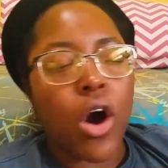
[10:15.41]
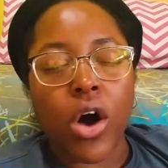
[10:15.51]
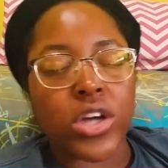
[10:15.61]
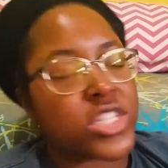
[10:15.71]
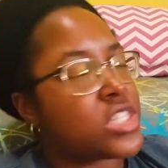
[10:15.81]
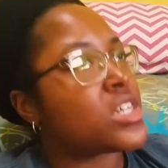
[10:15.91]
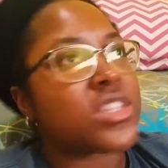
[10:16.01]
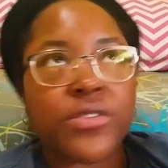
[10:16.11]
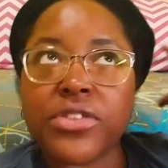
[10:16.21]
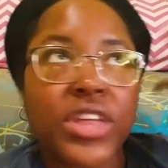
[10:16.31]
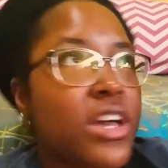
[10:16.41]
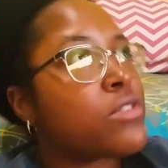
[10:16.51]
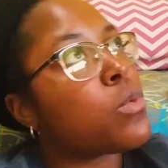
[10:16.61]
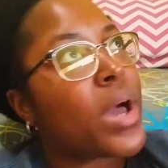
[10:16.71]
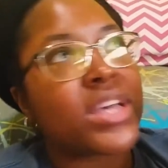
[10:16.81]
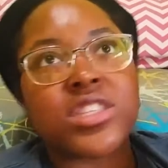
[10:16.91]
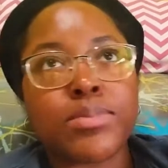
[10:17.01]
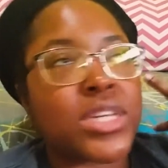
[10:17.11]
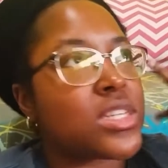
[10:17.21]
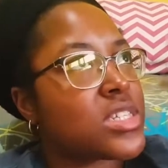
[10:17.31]
all she does is think of ways to
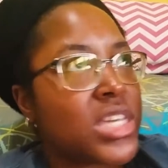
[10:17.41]
be this